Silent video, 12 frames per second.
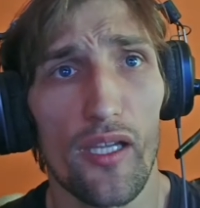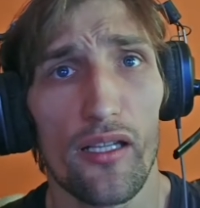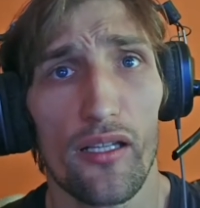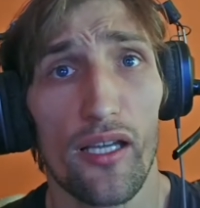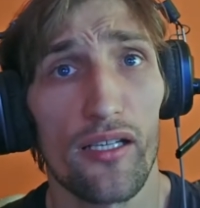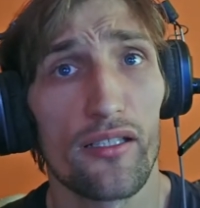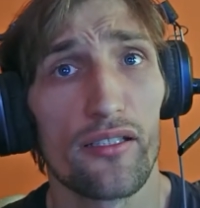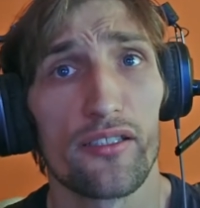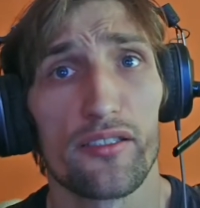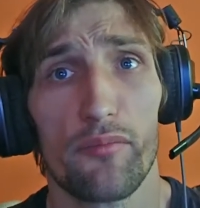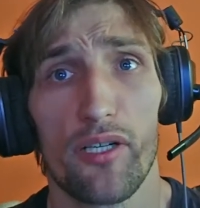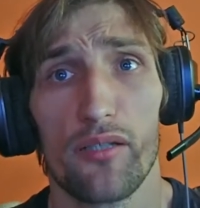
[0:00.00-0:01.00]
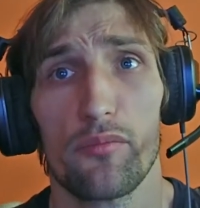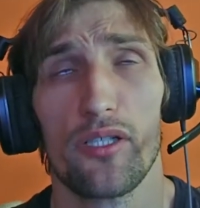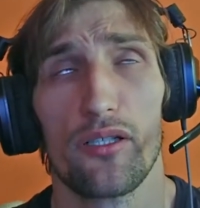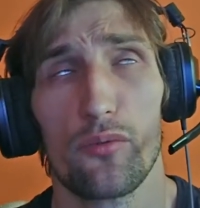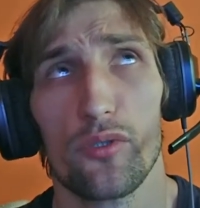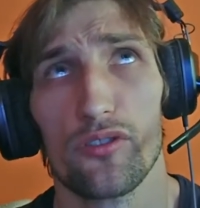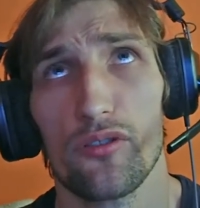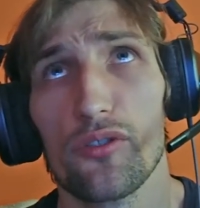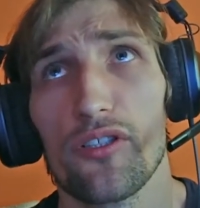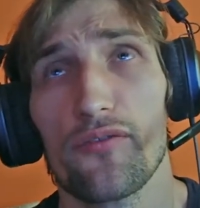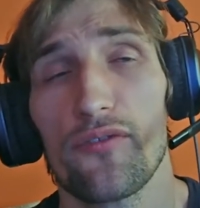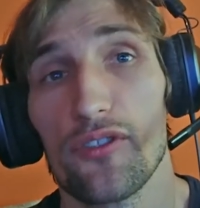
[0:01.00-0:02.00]
likely, bear was
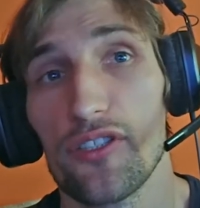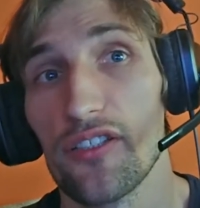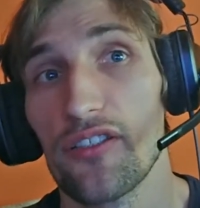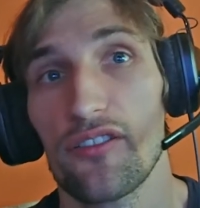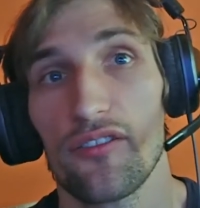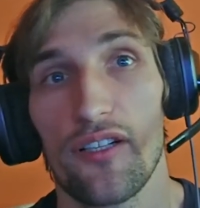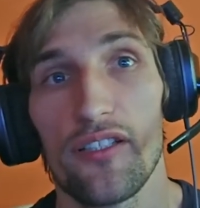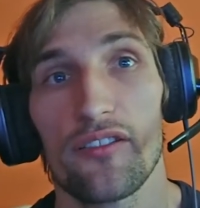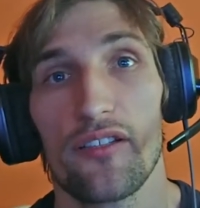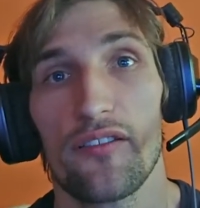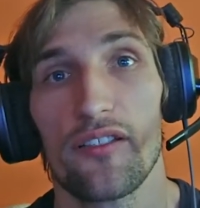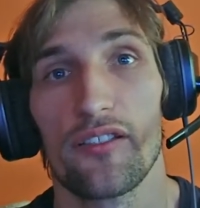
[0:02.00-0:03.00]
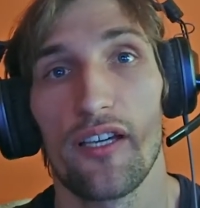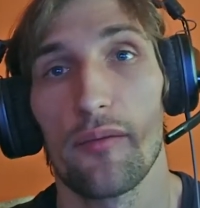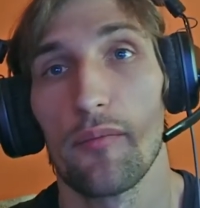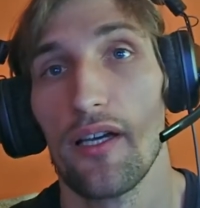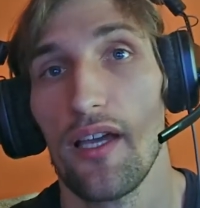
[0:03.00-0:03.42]
looking for a technical writer at the time.